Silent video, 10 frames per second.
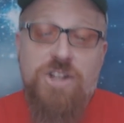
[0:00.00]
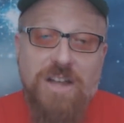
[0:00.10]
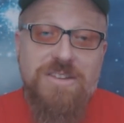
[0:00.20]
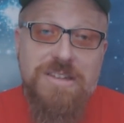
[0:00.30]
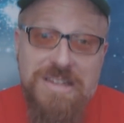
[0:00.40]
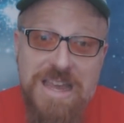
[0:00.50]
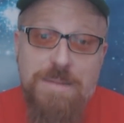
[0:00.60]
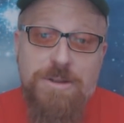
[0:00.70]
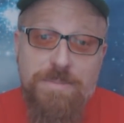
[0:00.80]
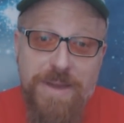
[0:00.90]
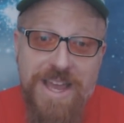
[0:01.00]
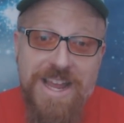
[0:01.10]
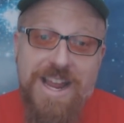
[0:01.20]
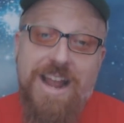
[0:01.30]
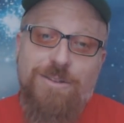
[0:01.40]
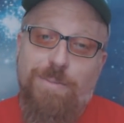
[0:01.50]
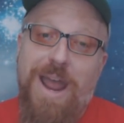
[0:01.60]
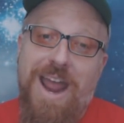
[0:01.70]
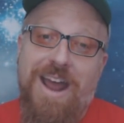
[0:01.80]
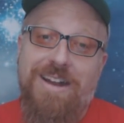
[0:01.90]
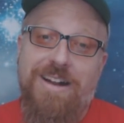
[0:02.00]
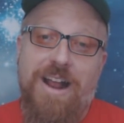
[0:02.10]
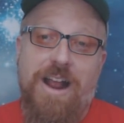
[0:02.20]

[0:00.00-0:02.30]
doesn't seem to be as bad